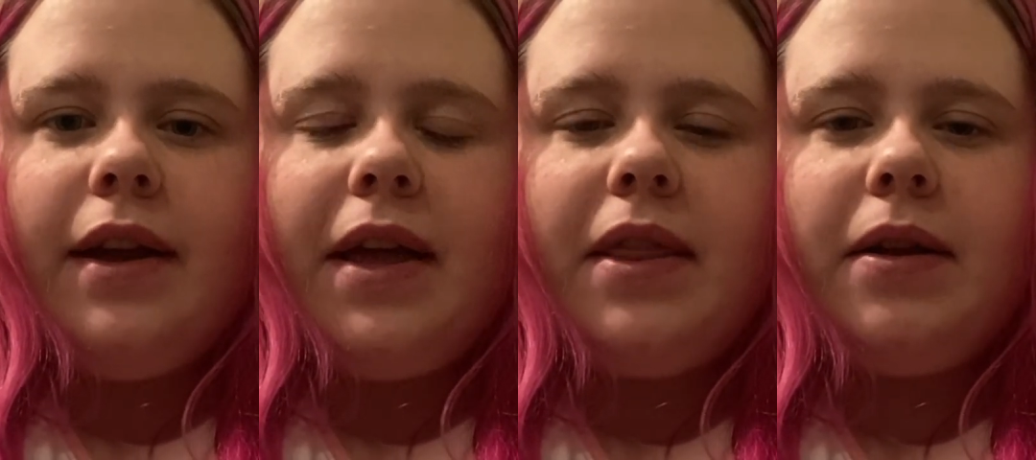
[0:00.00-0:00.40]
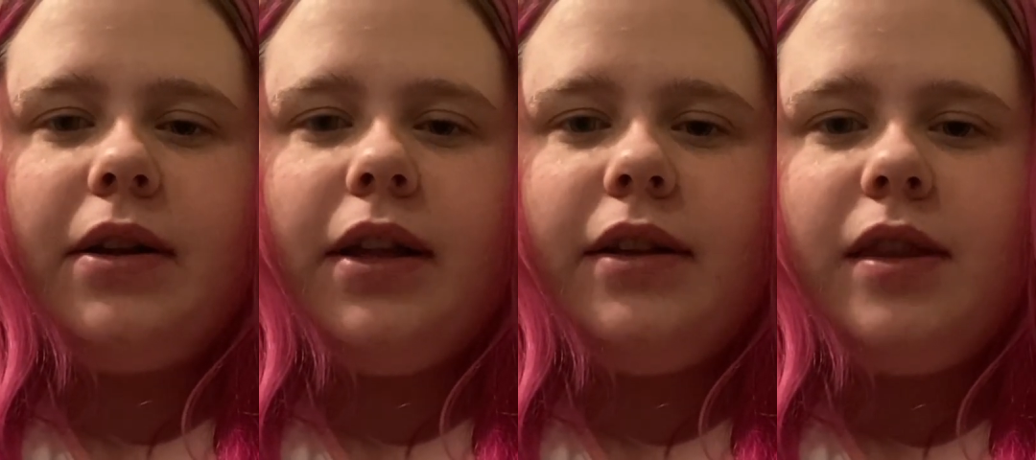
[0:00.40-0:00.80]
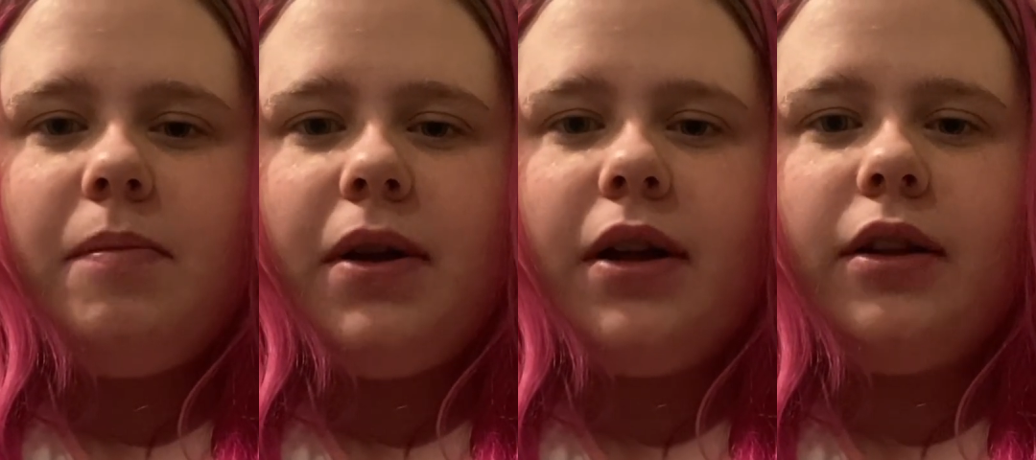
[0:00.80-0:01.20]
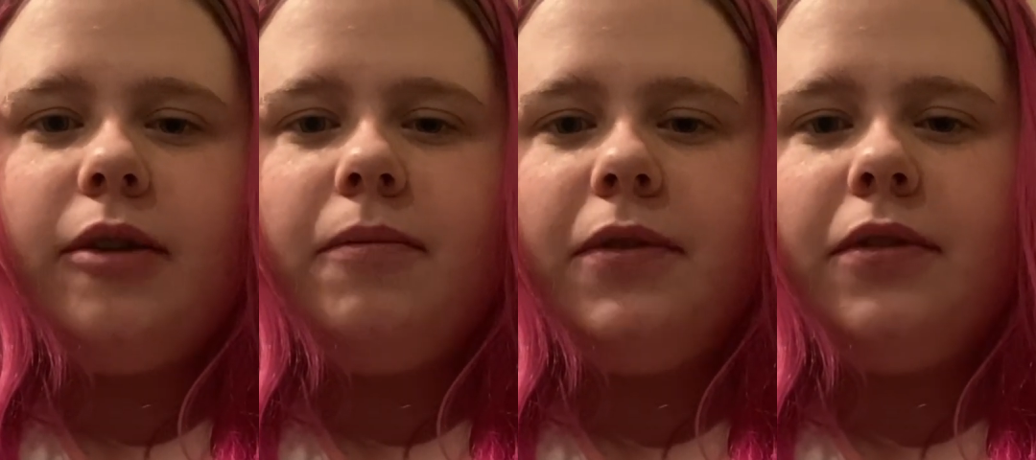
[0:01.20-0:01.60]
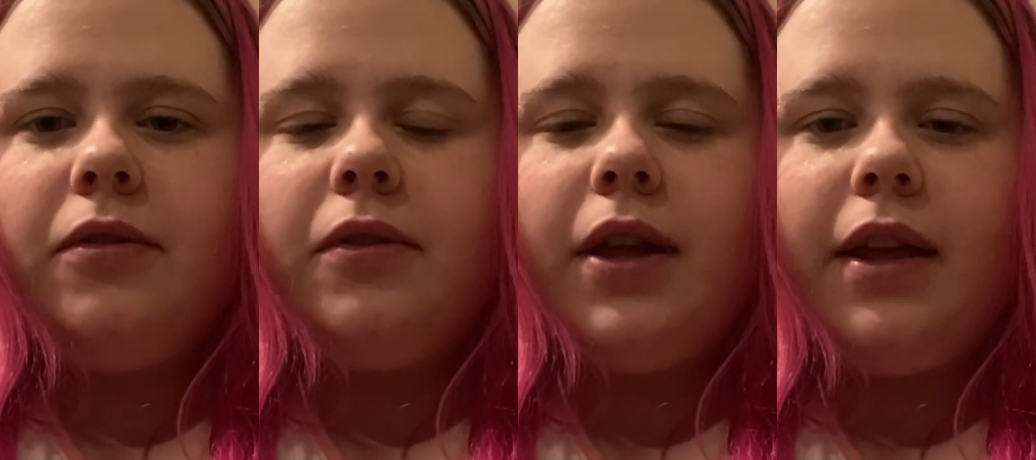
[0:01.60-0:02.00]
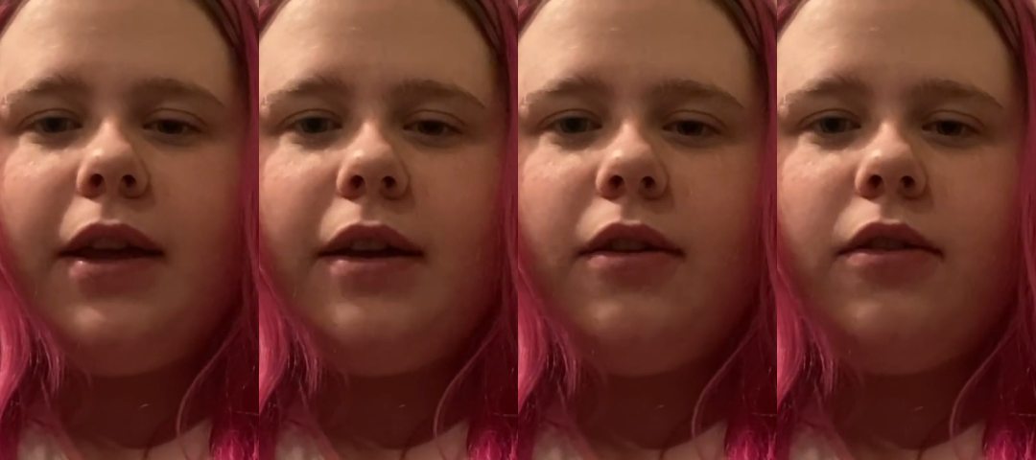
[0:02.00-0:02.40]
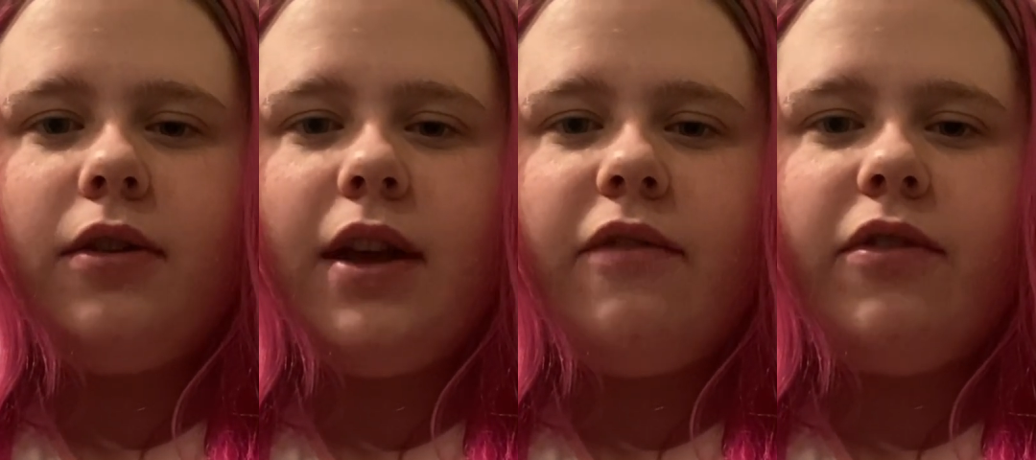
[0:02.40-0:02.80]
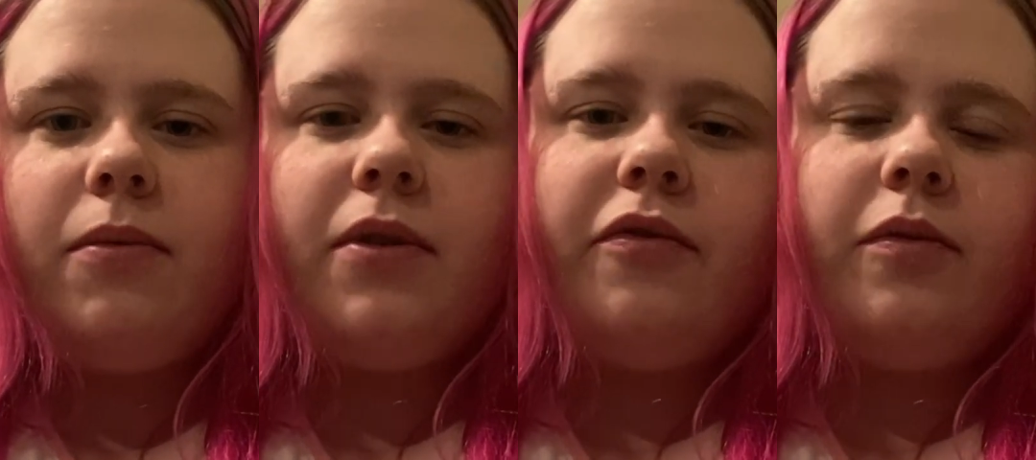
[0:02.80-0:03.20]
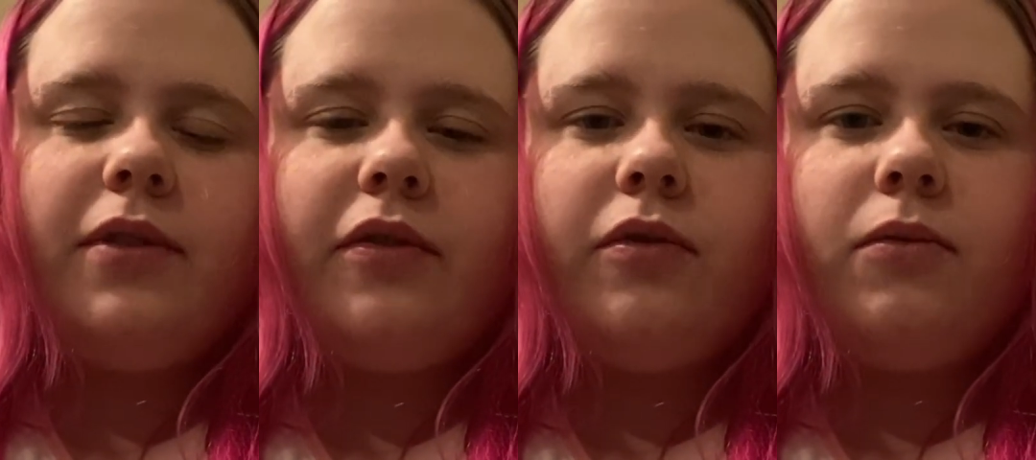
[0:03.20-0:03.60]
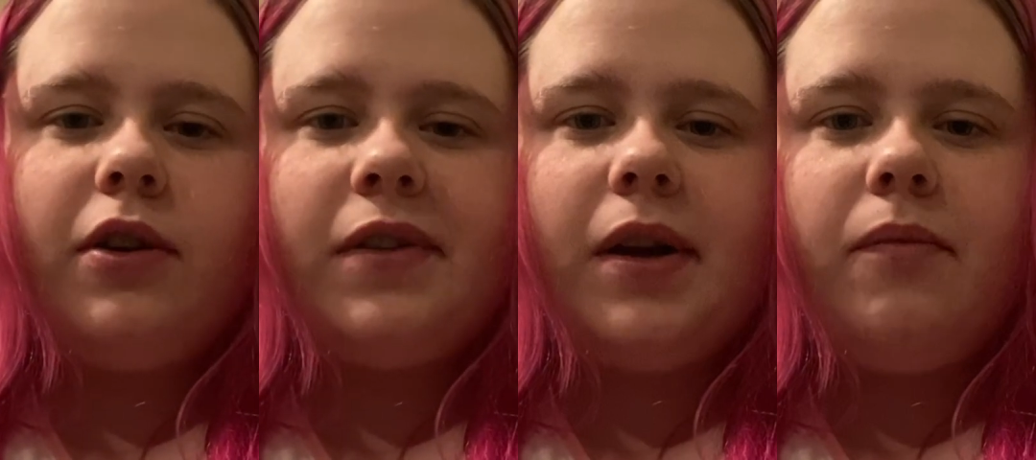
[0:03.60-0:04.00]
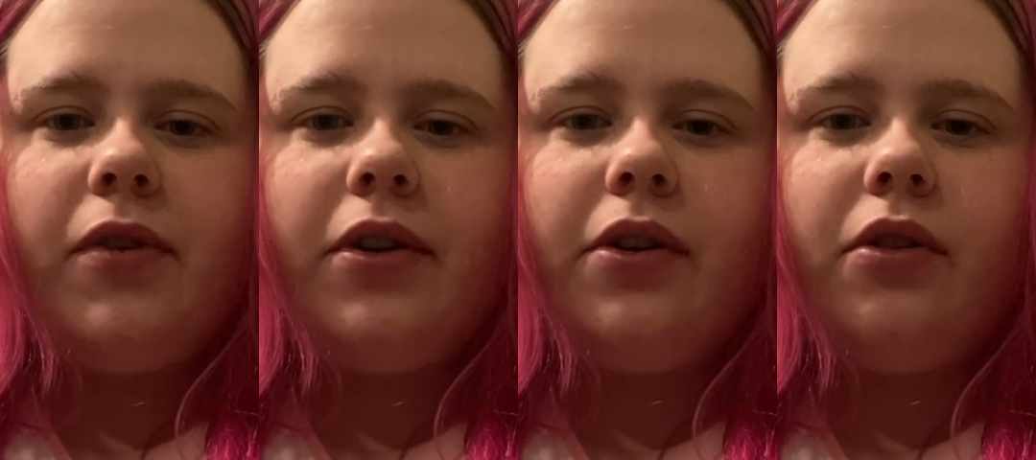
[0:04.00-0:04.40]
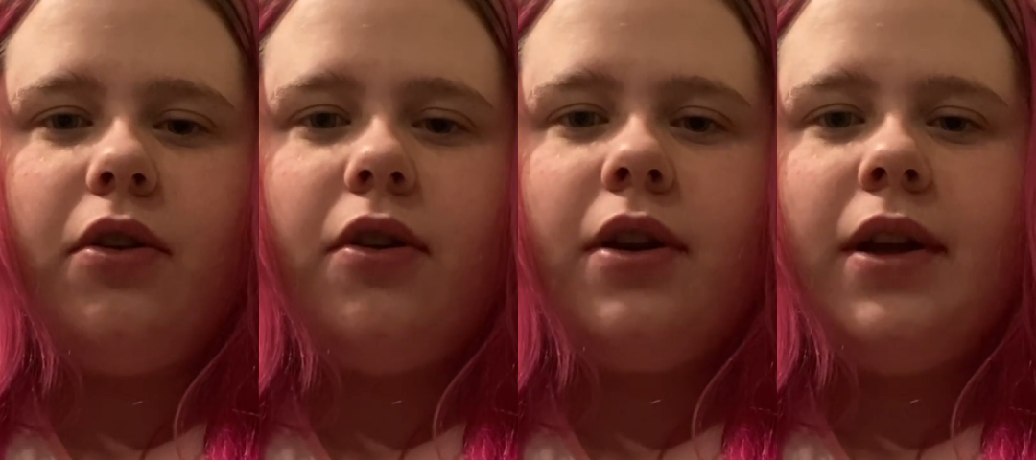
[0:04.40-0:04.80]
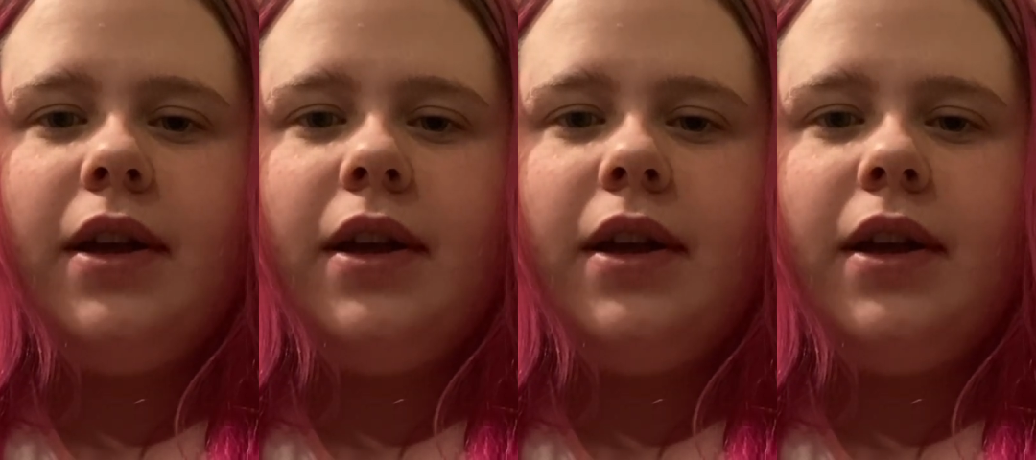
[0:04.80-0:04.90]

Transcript: and they clicked the big alarms, so like everyone from different wards come running along,